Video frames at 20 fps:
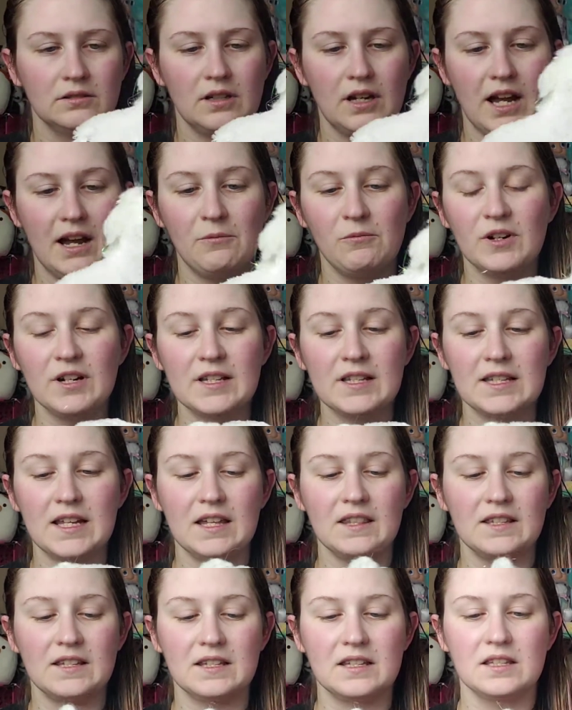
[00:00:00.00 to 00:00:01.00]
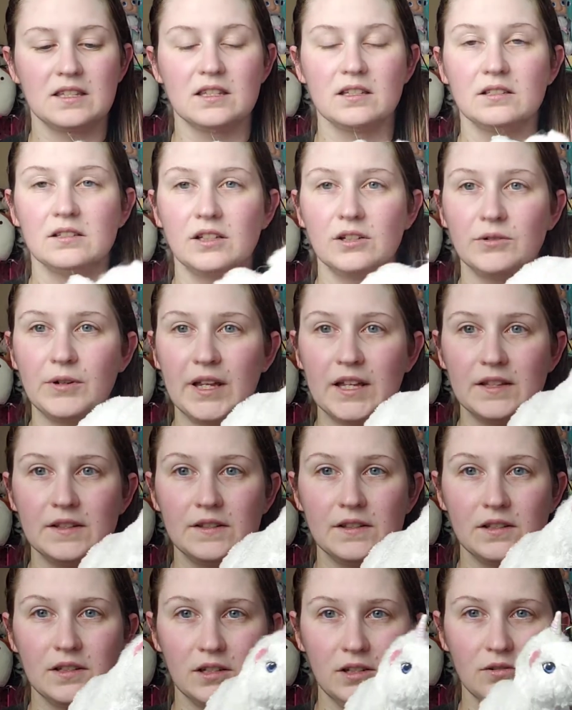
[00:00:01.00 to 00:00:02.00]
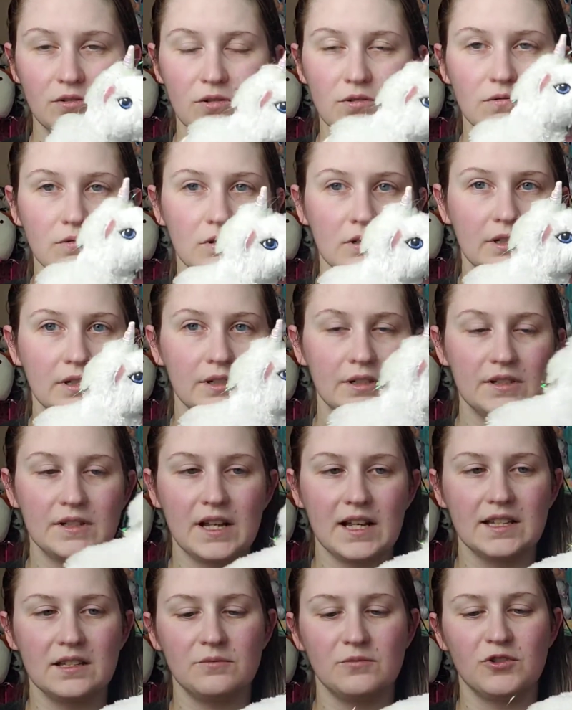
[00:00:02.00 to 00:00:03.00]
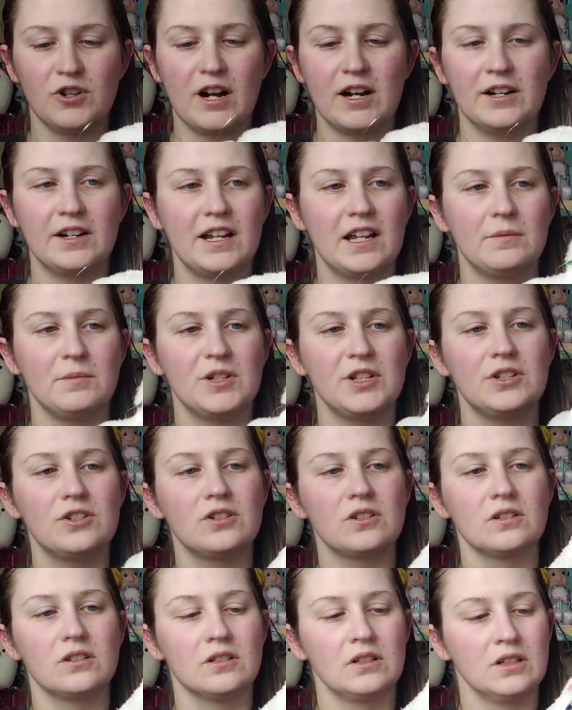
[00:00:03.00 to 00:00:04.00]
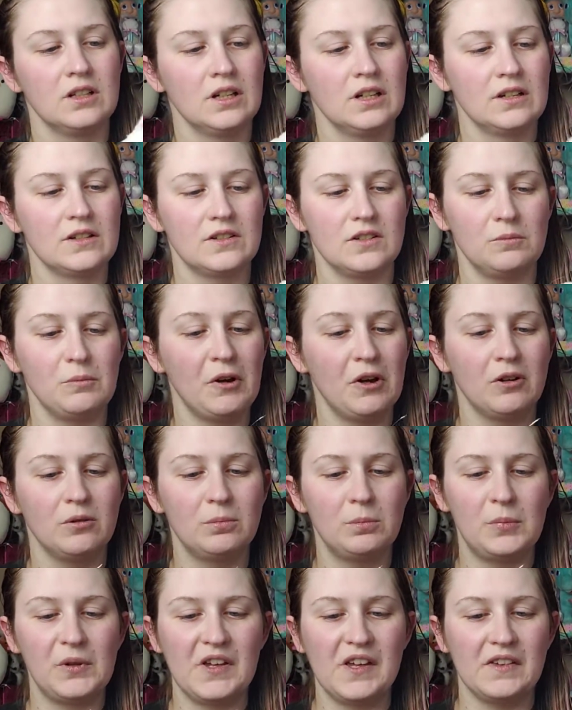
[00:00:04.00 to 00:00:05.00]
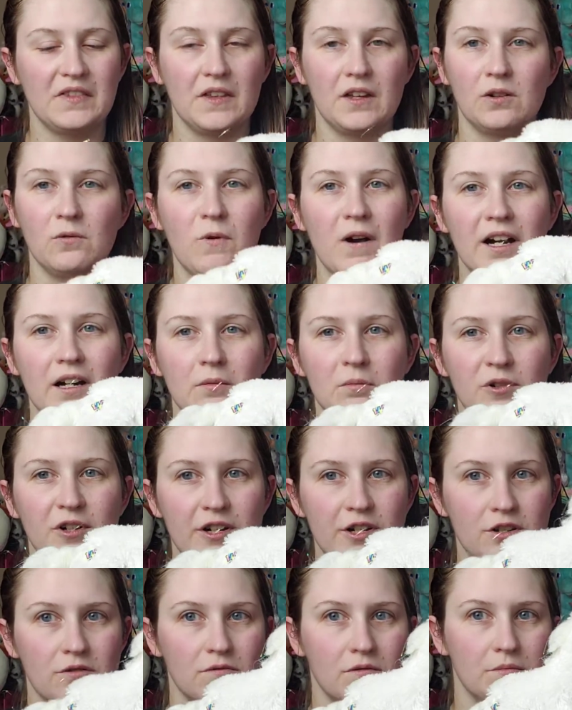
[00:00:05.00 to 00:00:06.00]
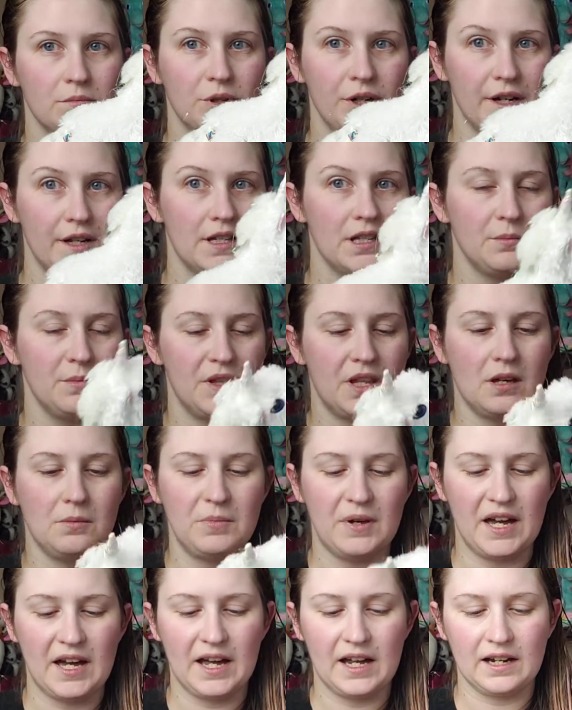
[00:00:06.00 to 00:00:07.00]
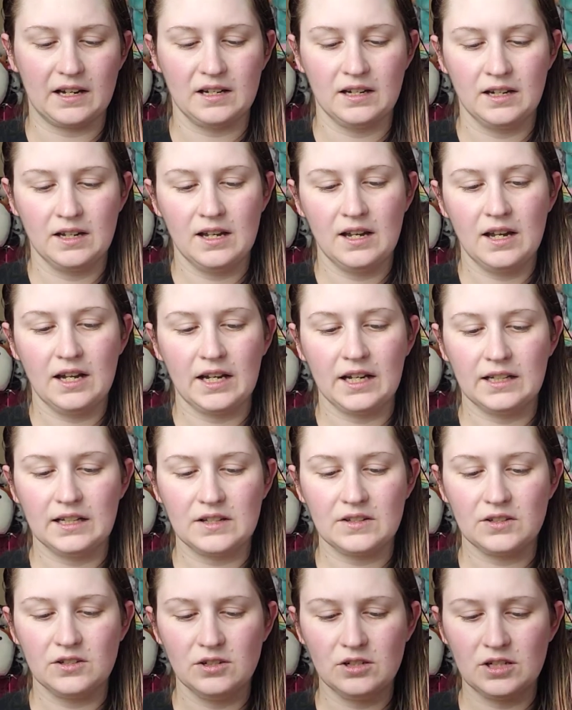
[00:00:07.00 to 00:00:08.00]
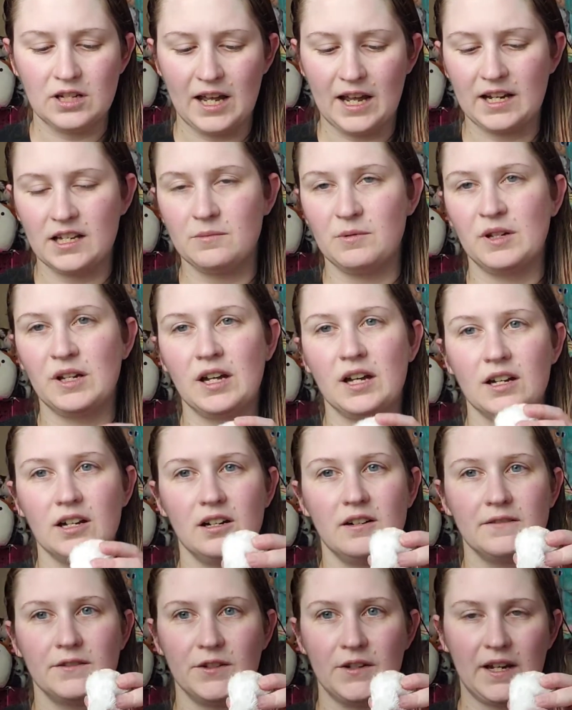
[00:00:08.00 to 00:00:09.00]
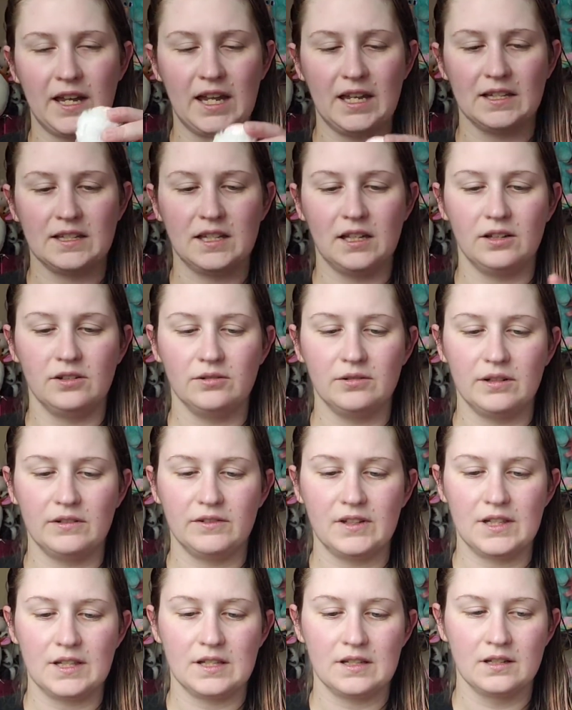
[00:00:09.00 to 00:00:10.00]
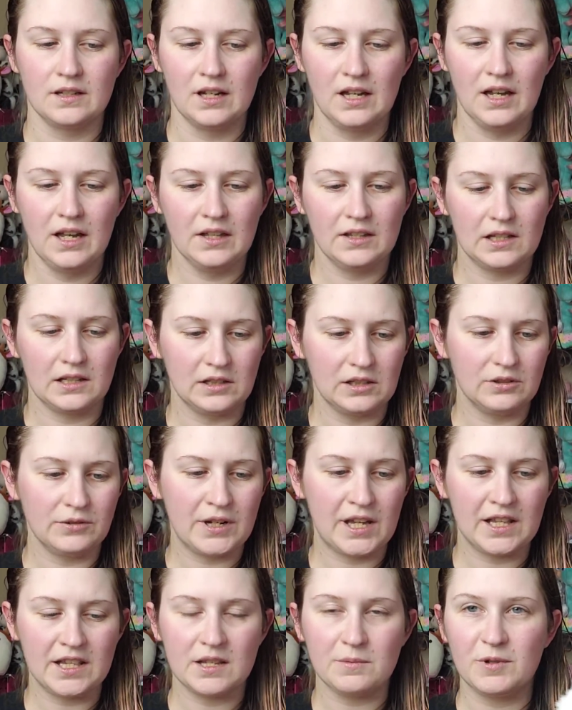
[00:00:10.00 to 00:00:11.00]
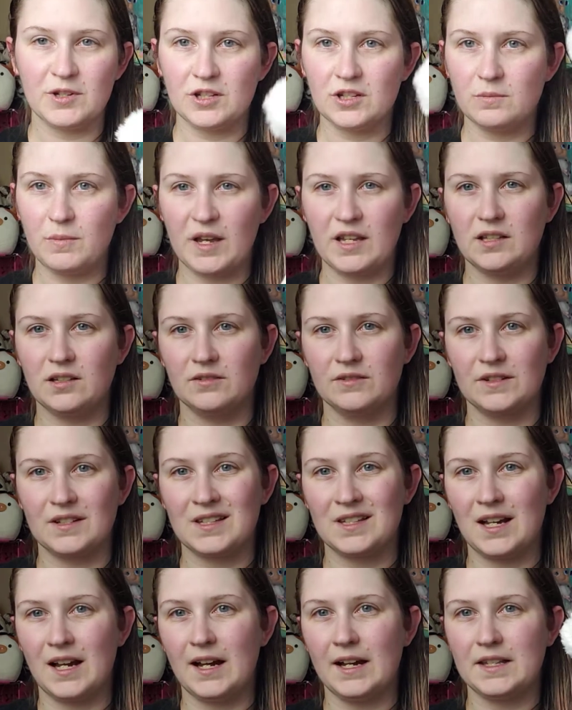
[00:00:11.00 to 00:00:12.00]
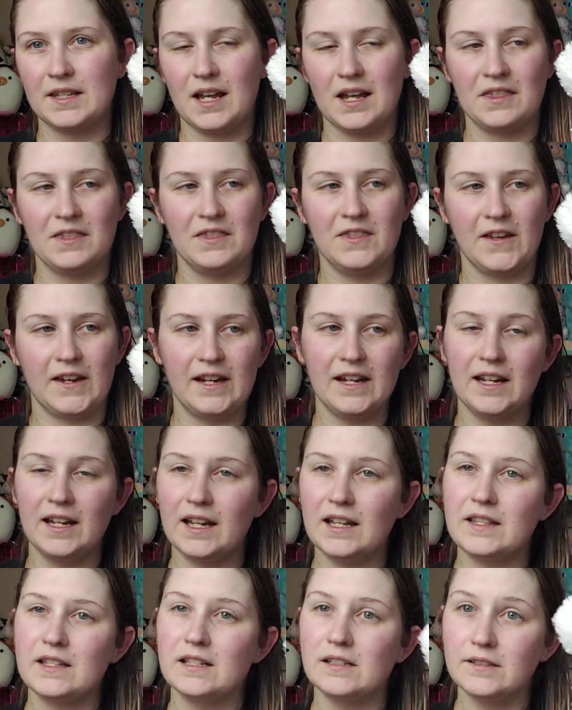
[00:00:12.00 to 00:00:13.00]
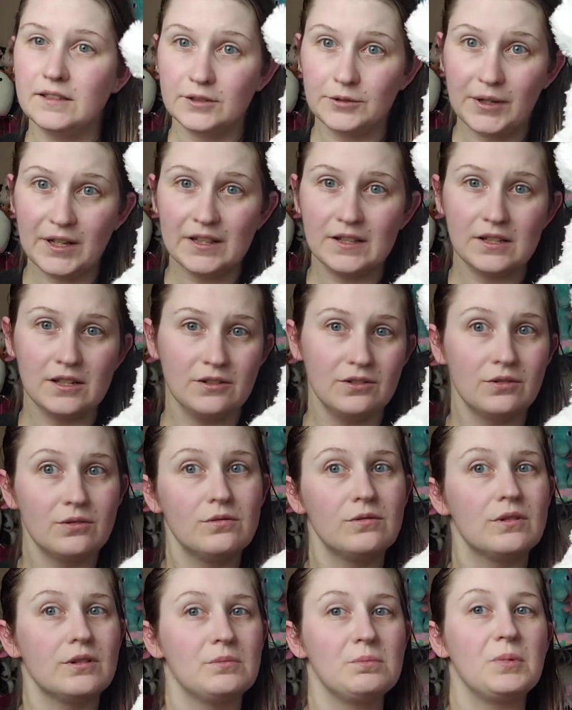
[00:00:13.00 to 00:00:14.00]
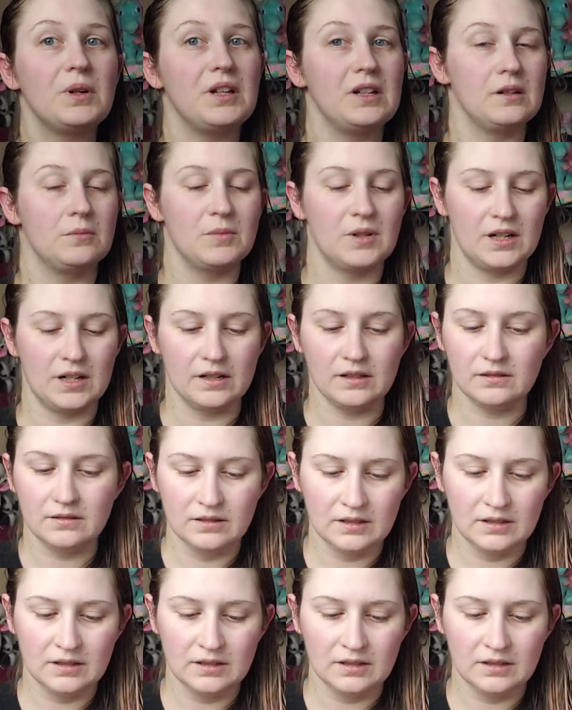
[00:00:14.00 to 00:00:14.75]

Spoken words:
I want to say this is the Lilkins Unicorn. It's got some dryer damage, so I'm hoping that a wire brush will bring some of that back. And its tush tag has been cut off, so I can't tell if it's the Lilkins, but just based on the size, I think it's a Lilkins Unicorn, but I'm not